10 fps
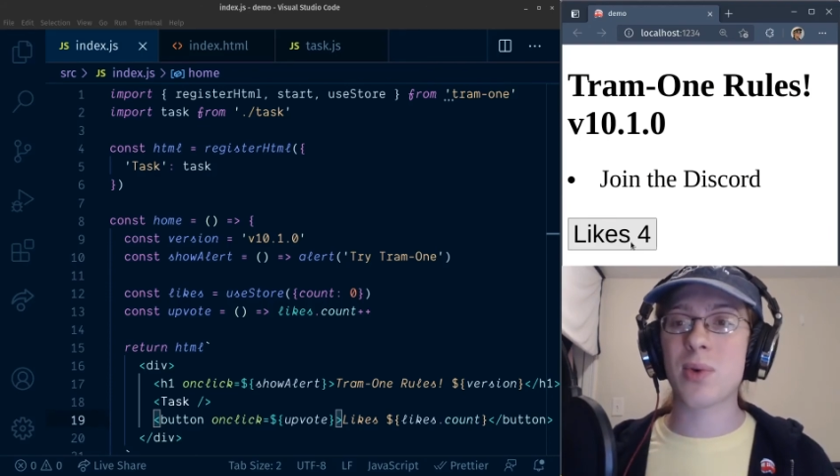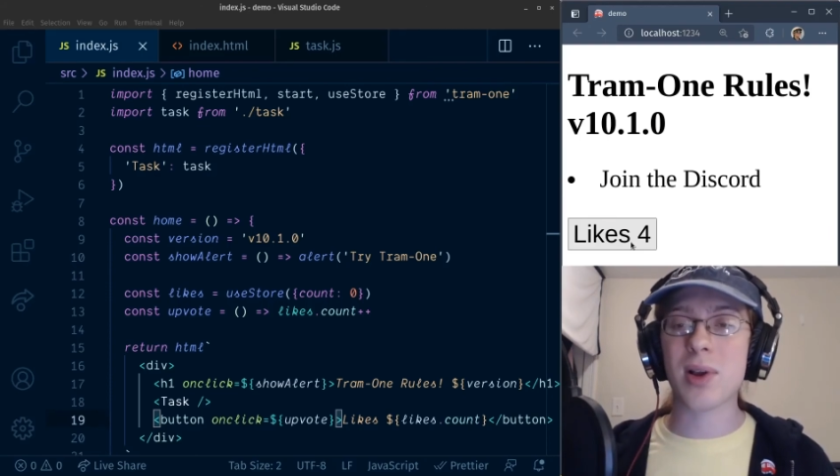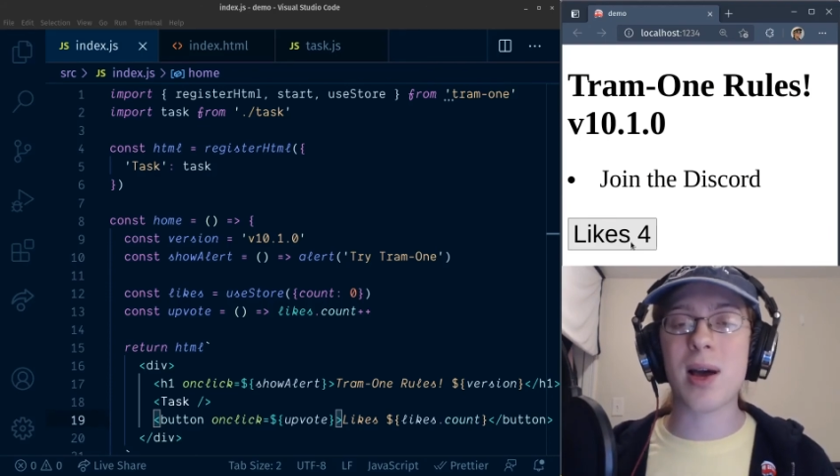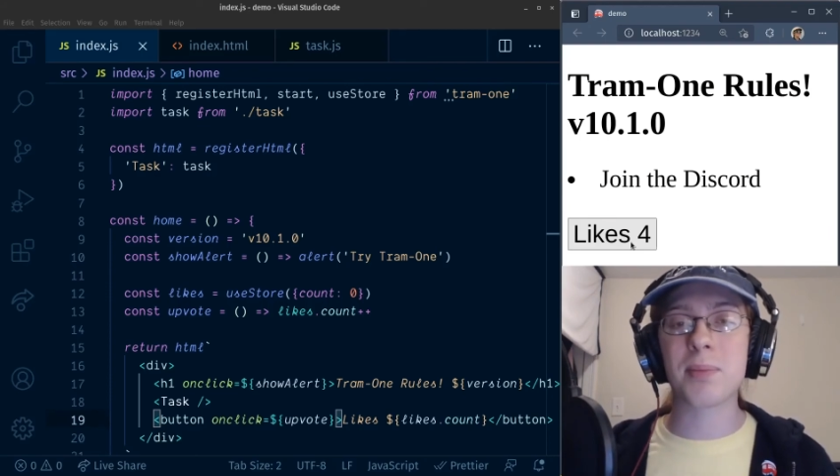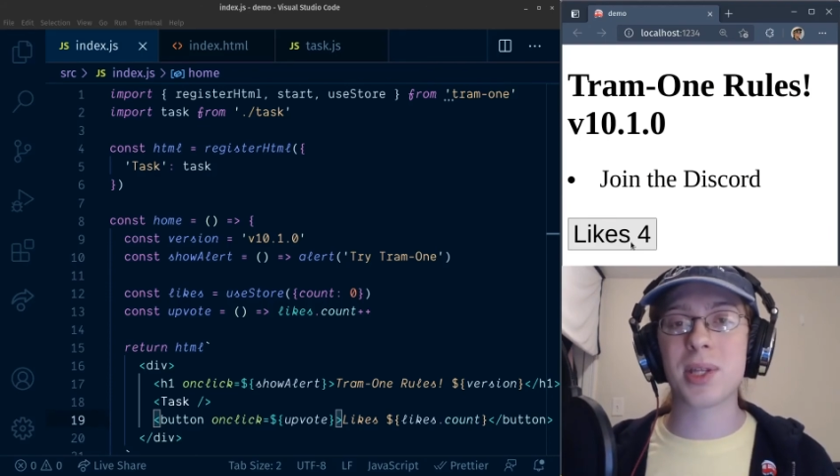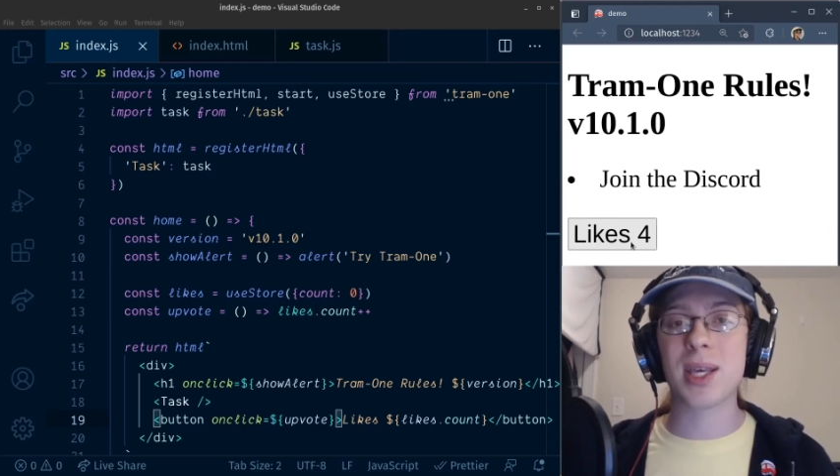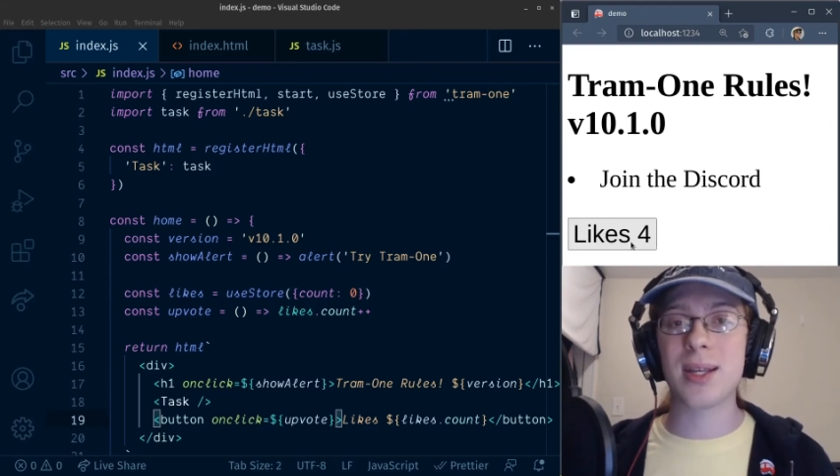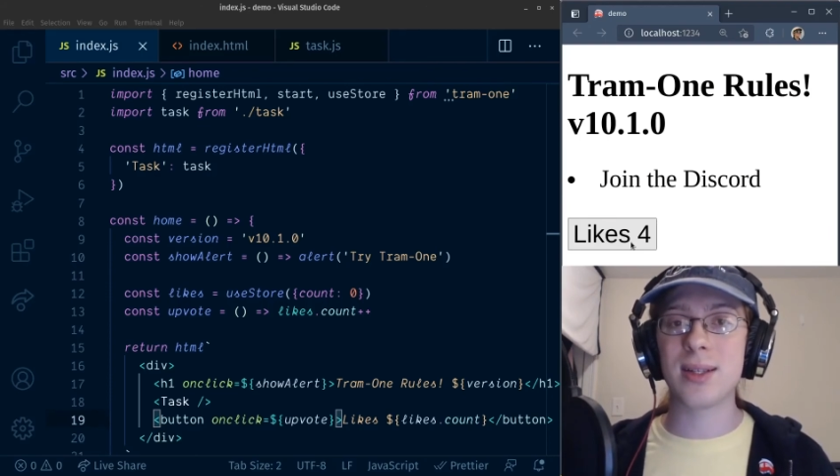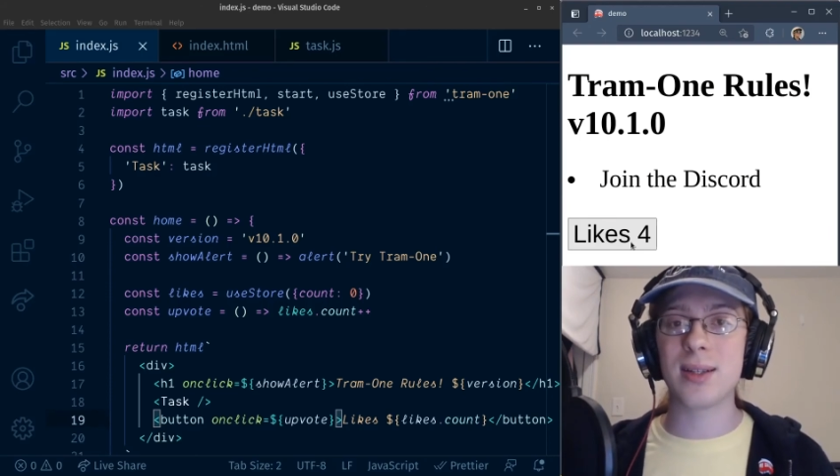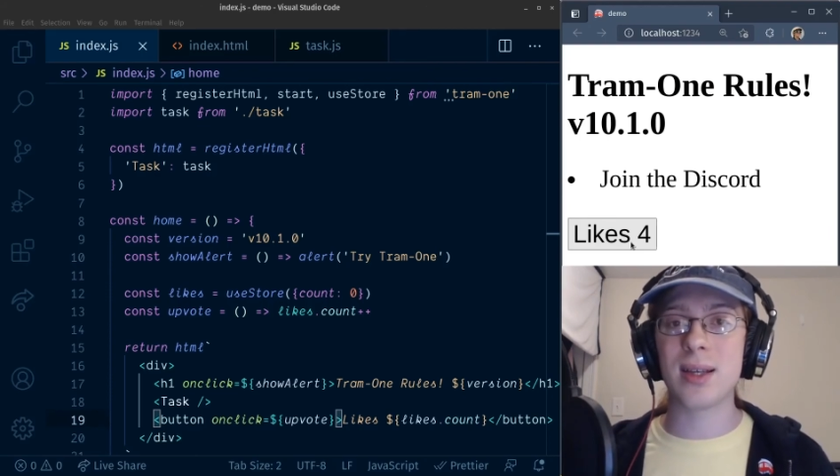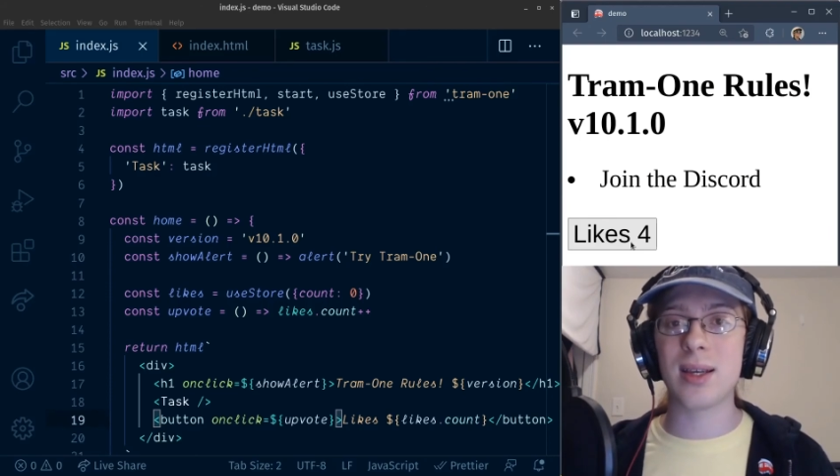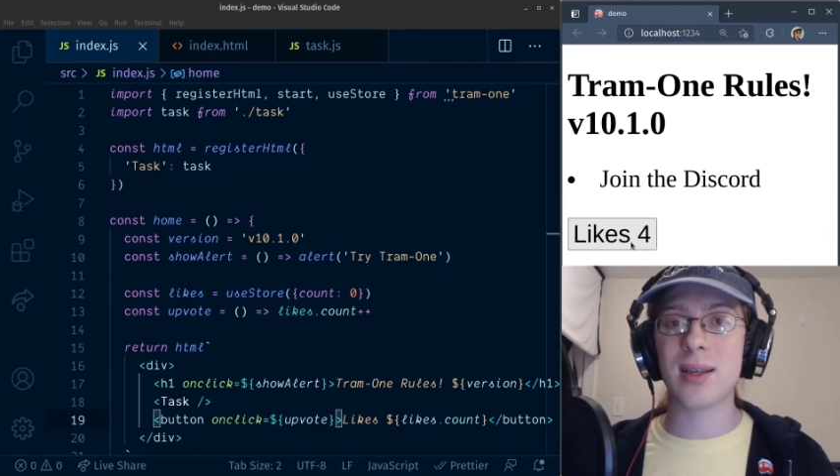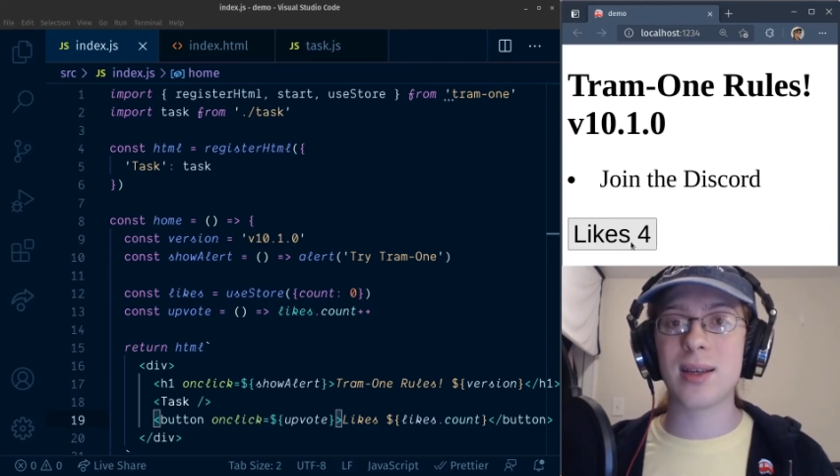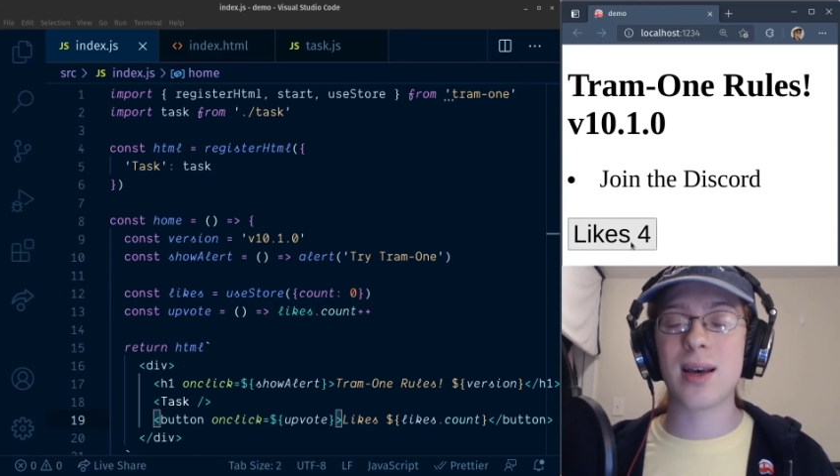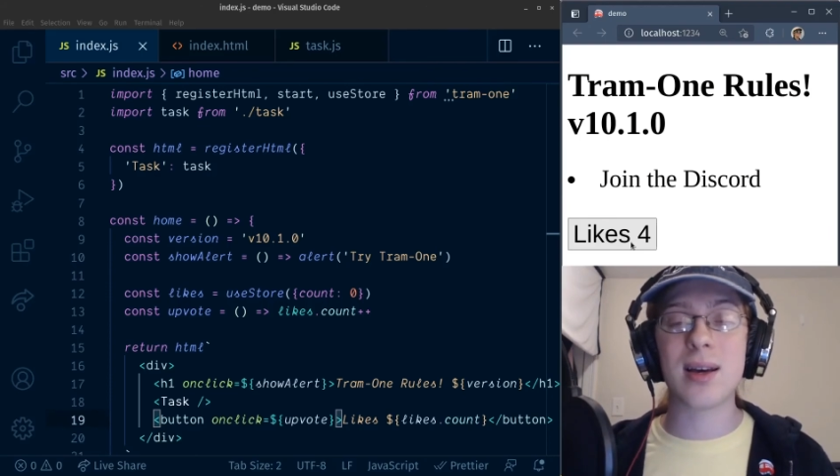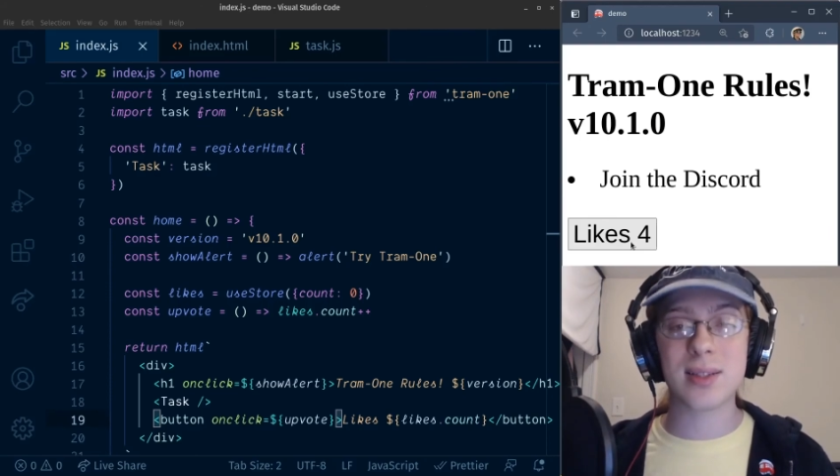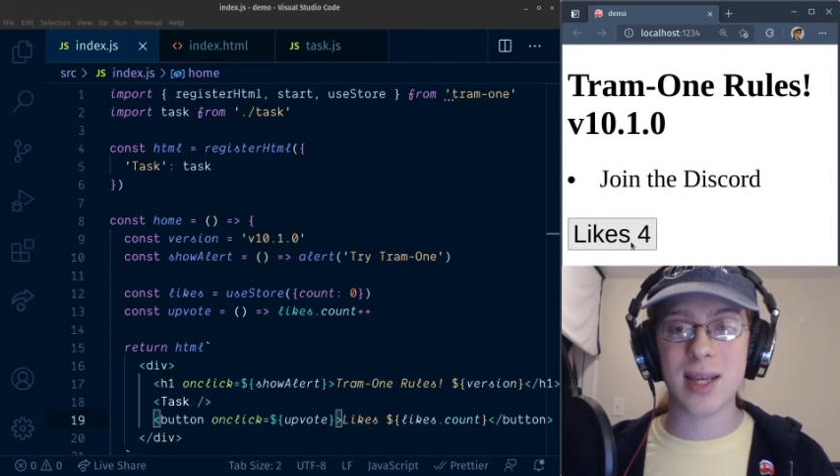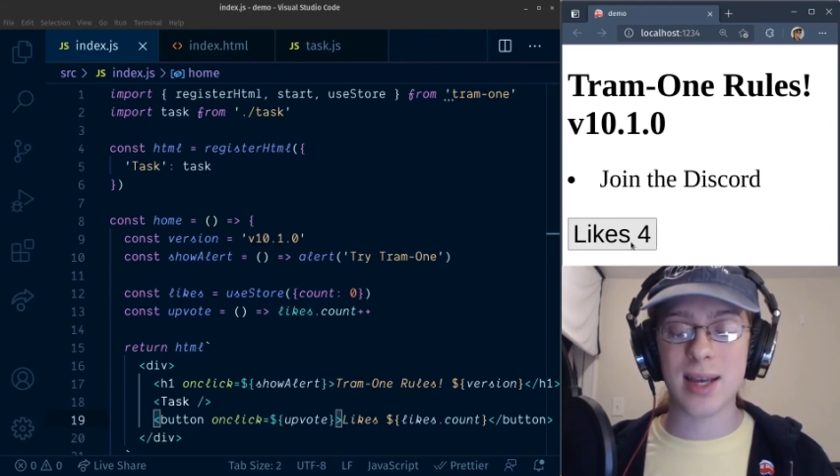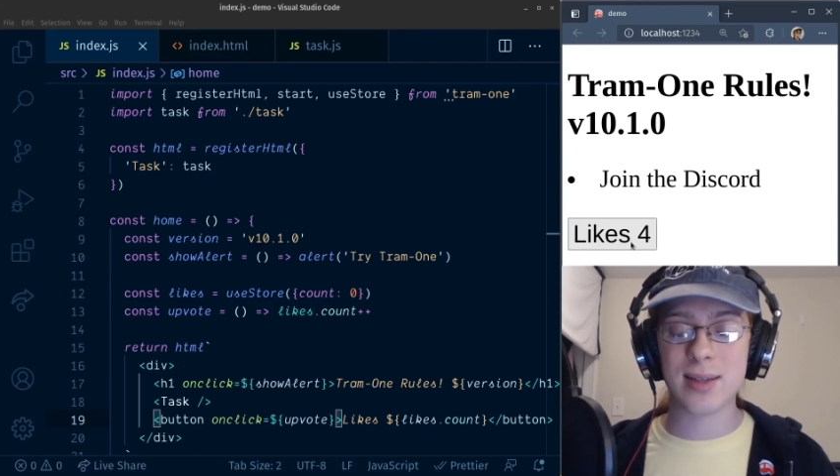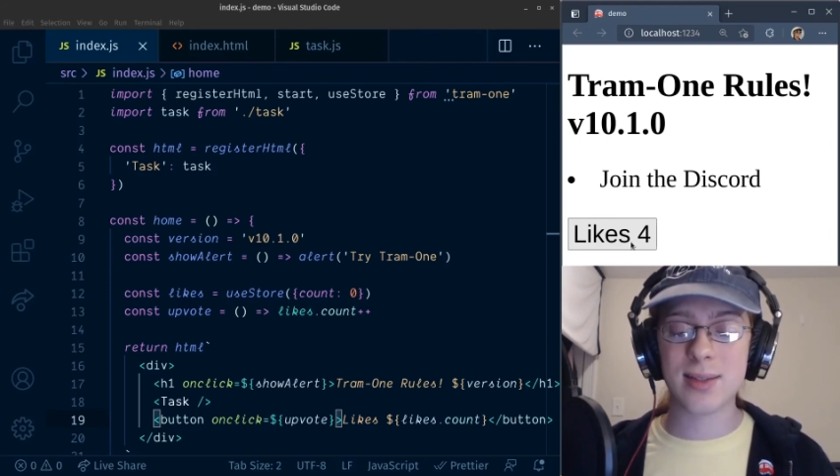complicated like
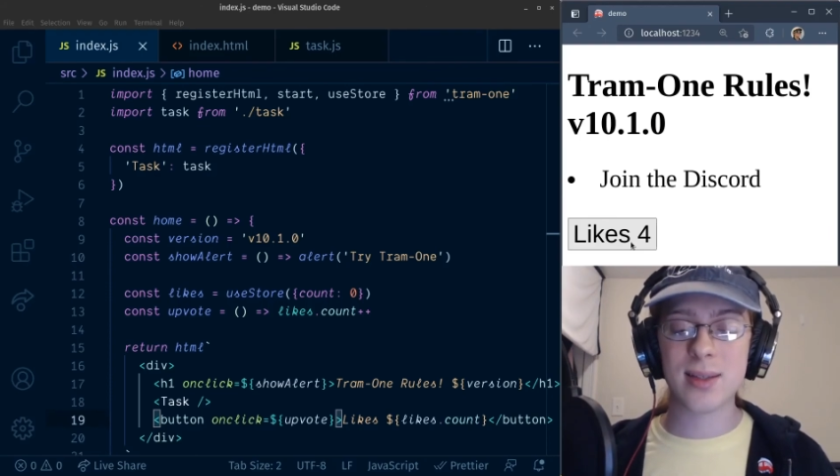context.